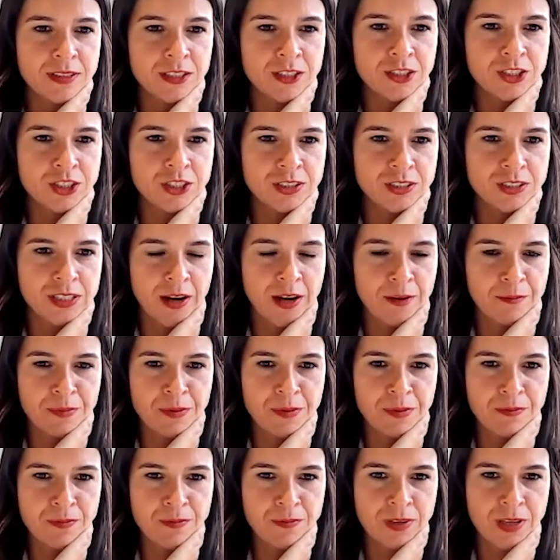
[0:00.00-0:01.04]
decisions have
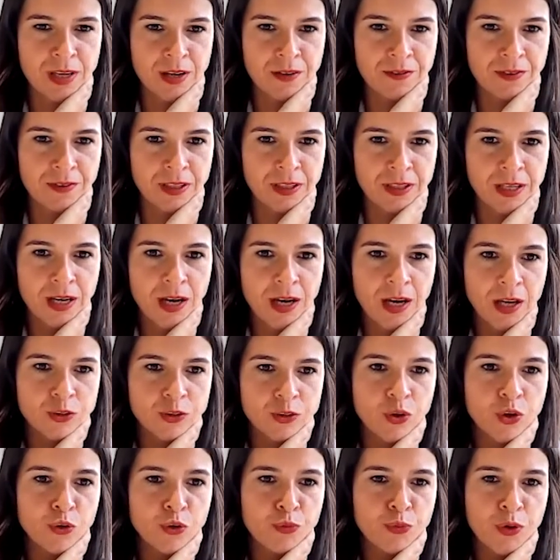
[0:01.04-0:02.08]
been given.
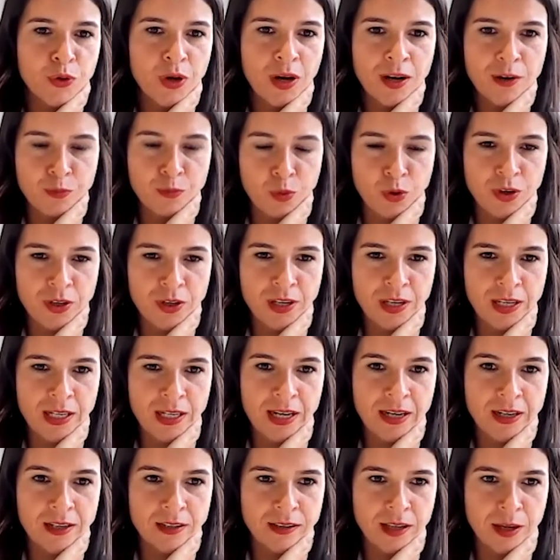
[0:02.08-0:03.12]
So if you are working
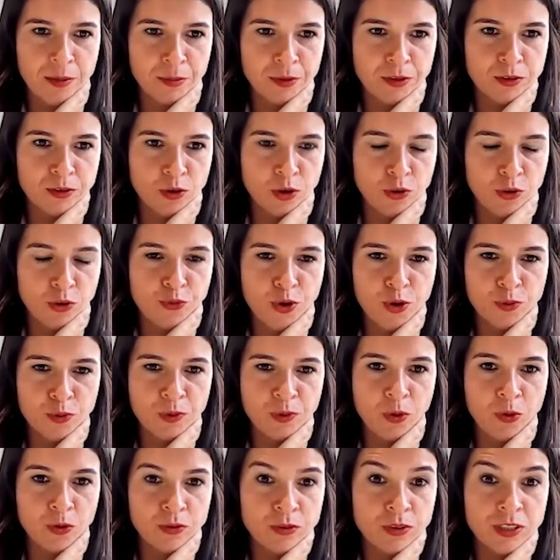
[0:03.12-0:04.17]
in a claimant law
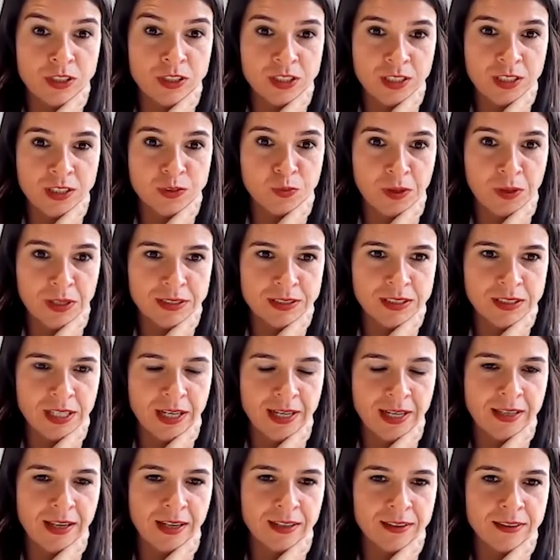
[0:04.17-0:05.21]
firm, only just one
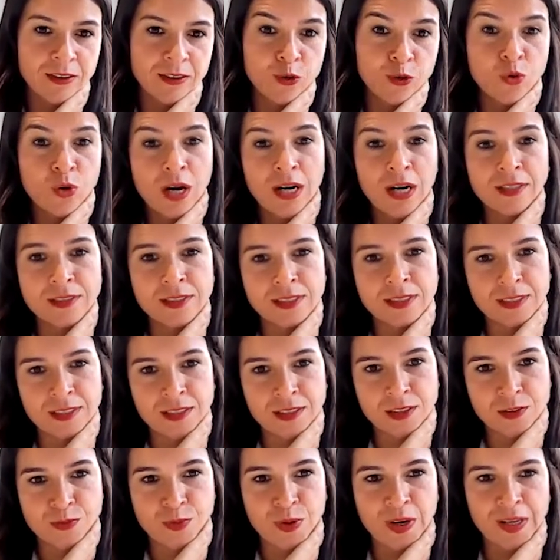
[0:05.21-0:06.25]
side, and you can't see
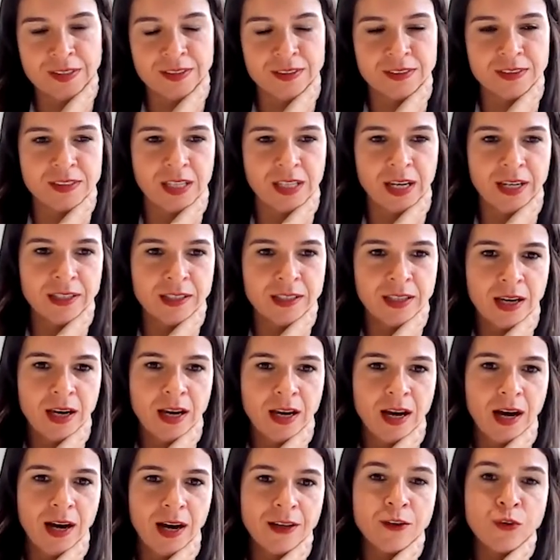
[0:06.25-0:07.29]
the defendant side,
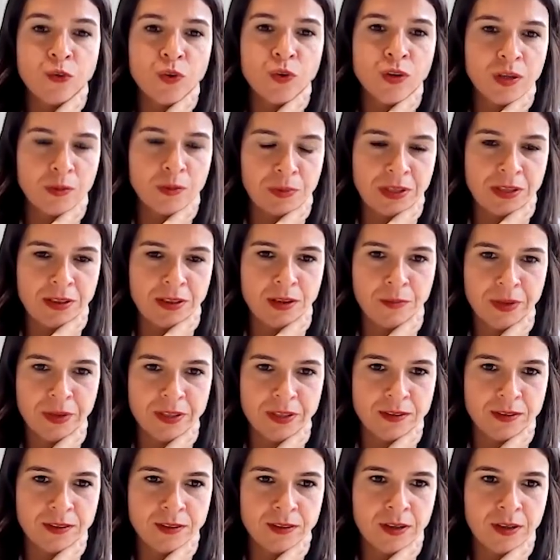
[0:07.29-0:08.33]
I think we're a bit
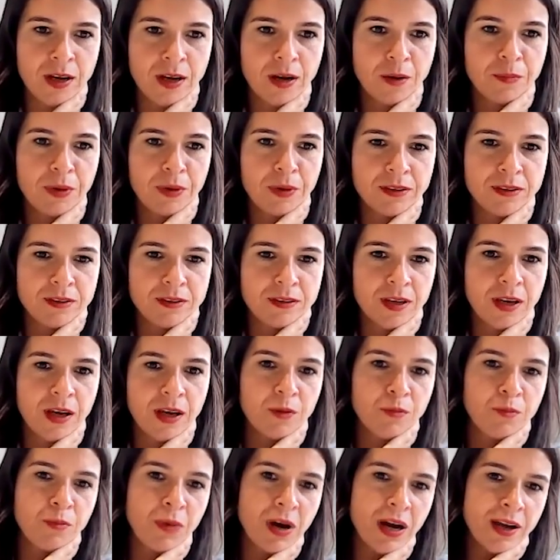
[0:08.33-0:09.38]
limited. But
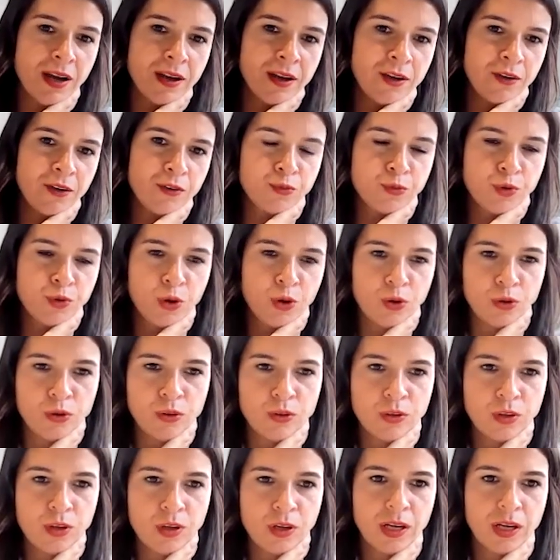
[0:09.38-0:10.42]
my
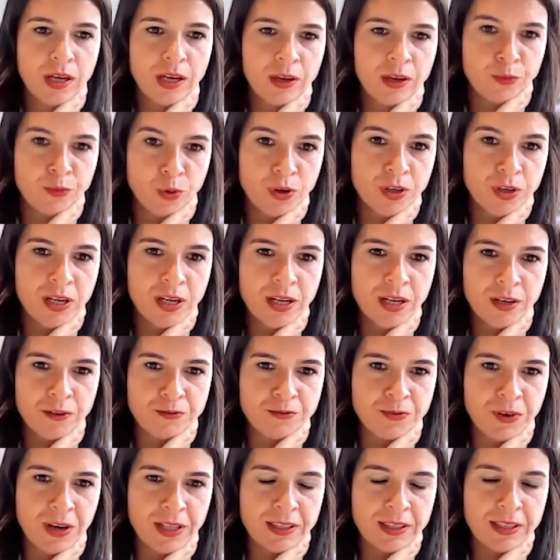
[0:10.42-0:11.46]
role in working
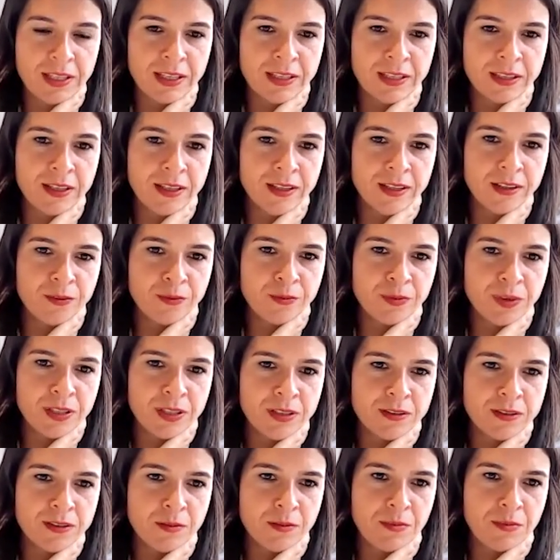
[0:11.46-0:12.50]
in funding, dealing
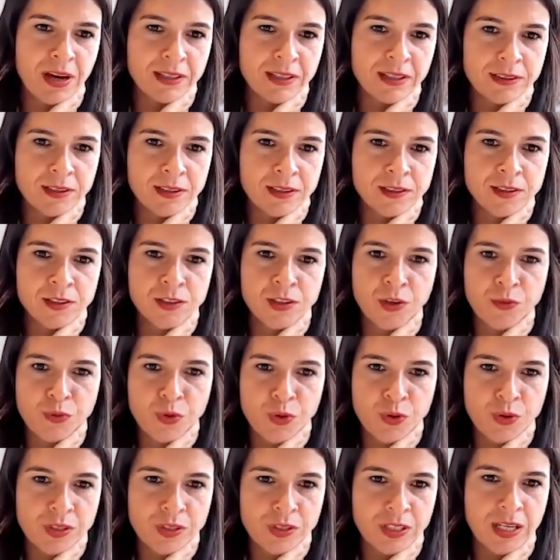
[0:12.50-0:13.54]
with the matters,
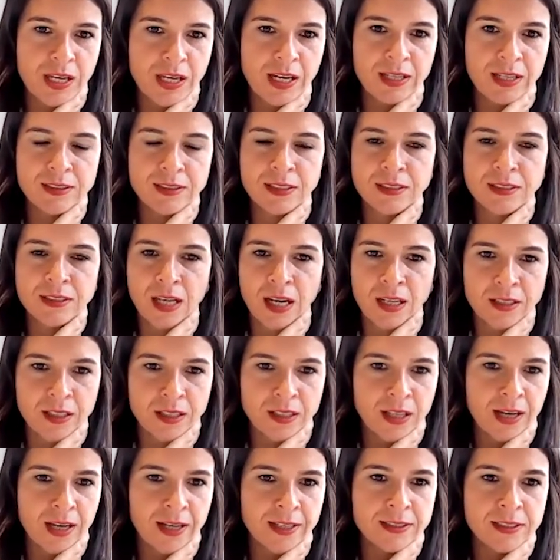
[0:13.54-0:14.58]
reviewing the cases,
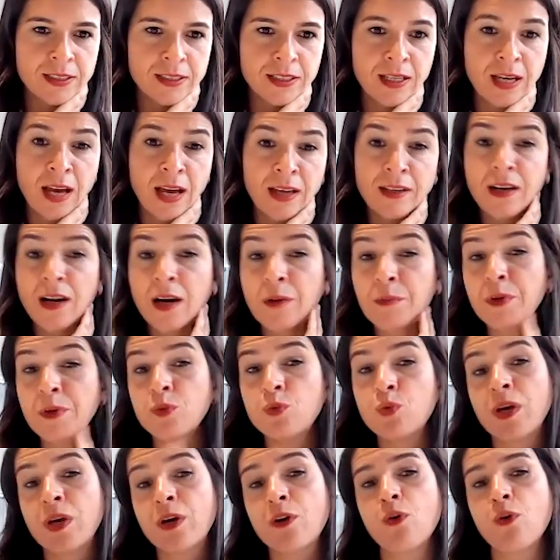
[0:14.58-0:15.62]
analyzing, and
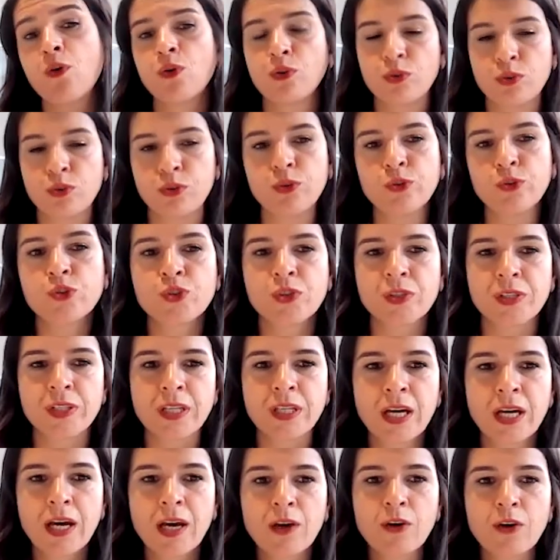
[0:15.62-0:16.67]
coming to a
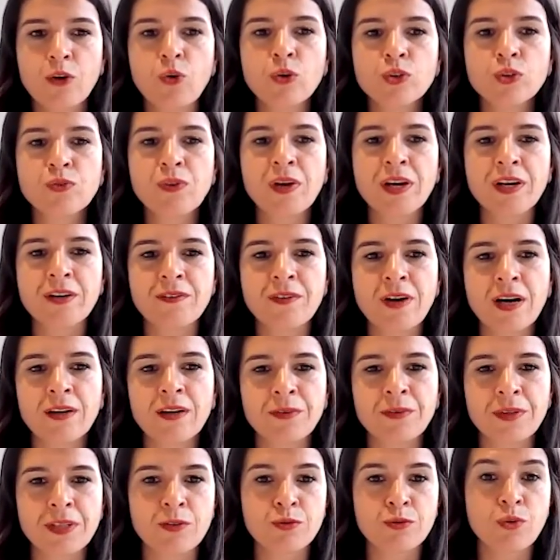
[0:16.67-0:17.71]
conclusion goes very
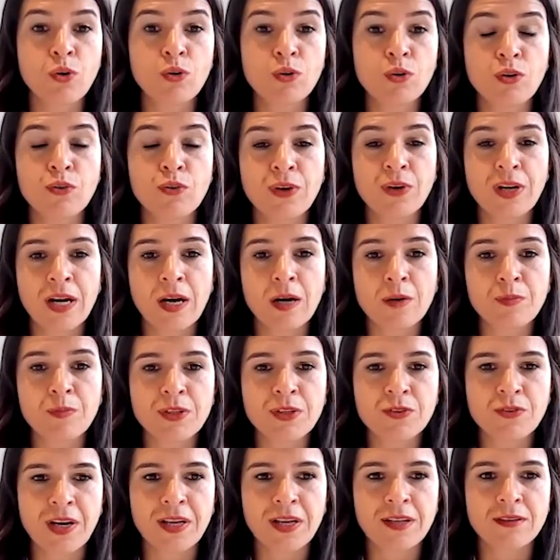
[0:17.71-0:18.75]
well with the role of an
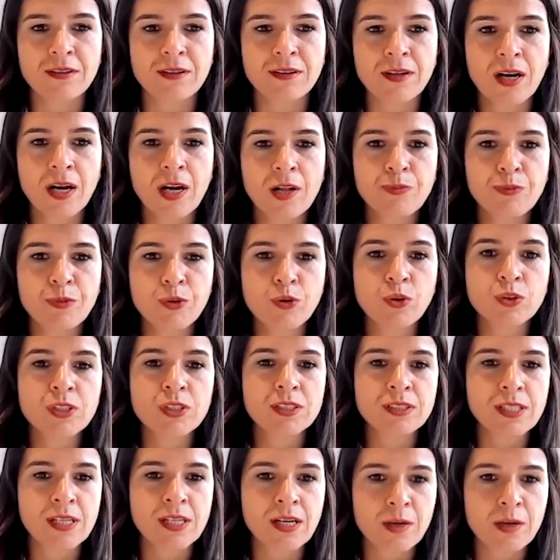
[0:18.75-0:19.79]
arbitrator.
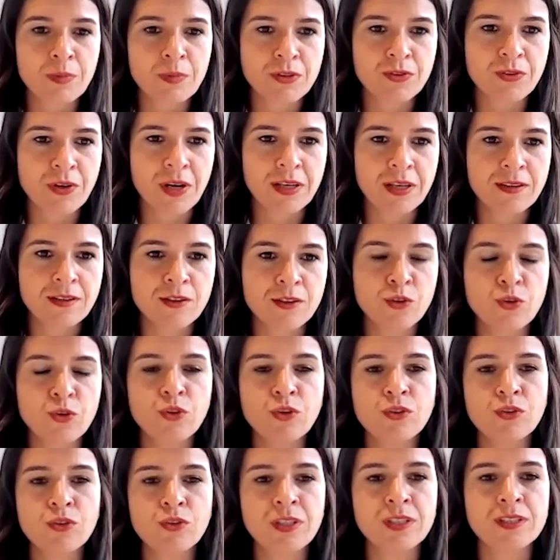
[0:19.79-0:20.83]
Because as an arbitrator,
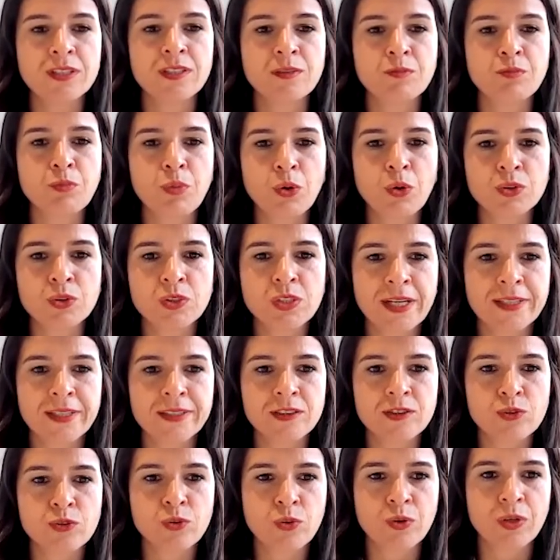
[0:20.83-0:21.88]
you need to listen both
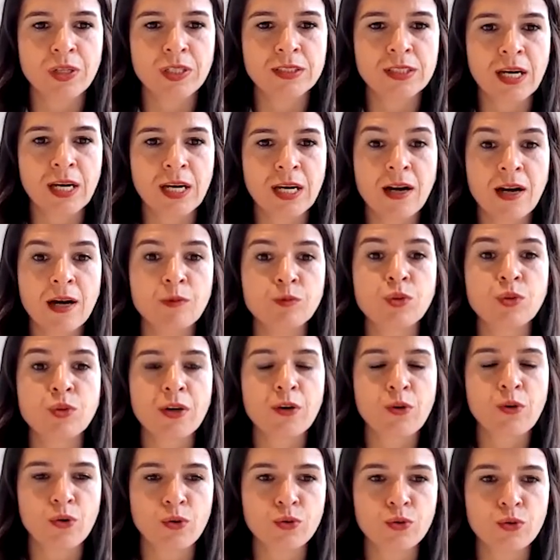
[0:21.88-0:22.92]
sides' stories and come
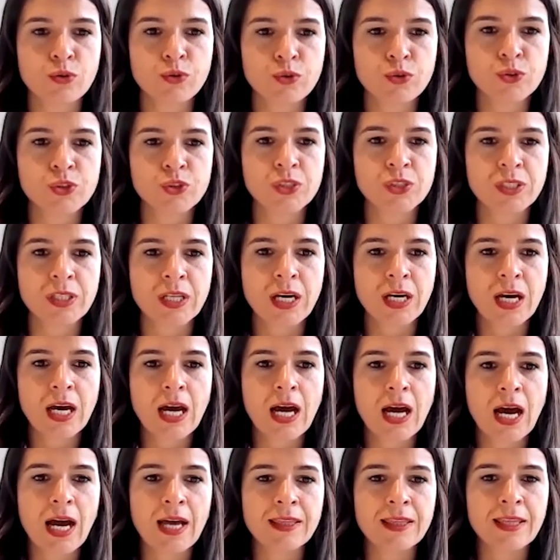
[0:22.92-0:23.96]
to a conclusion.
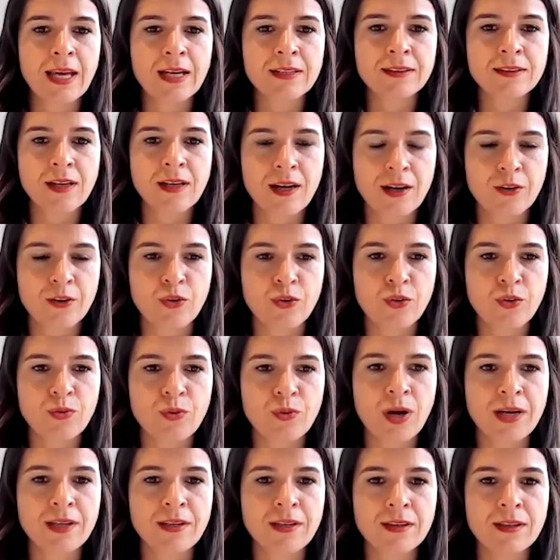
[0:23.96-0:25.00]
And that kind of,
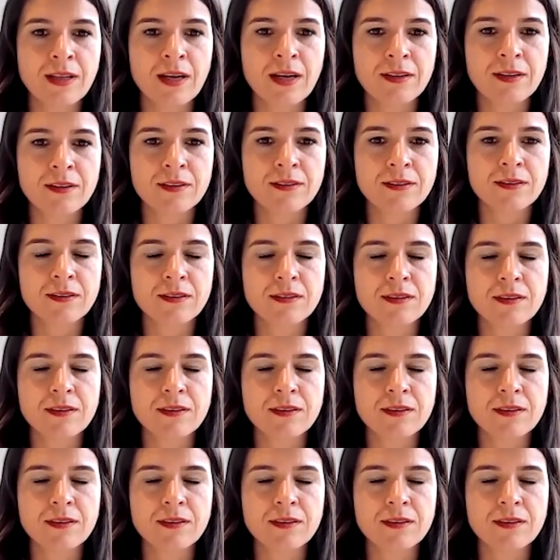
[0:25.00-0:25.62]
I think that